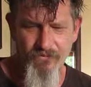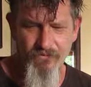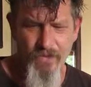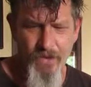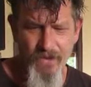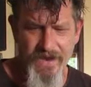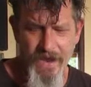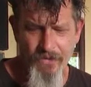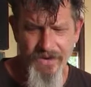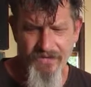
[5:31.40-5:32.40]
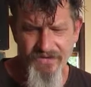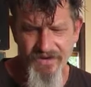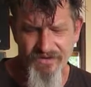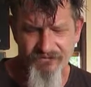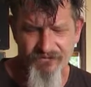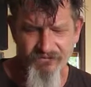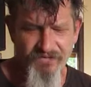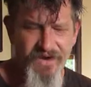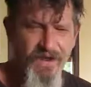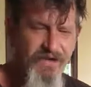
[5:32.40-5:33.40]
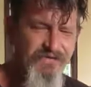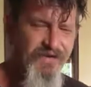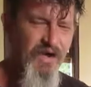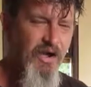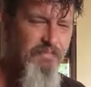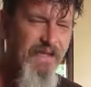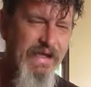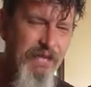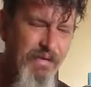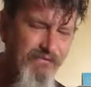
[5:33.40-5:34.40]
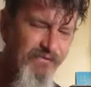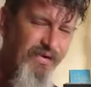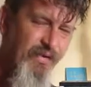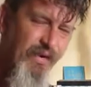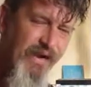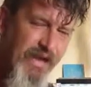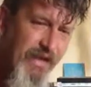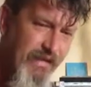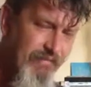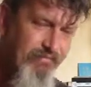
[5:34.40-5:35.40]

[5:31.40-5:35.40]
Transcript: where we're going in the next few videos, and I hope they come out very quickly.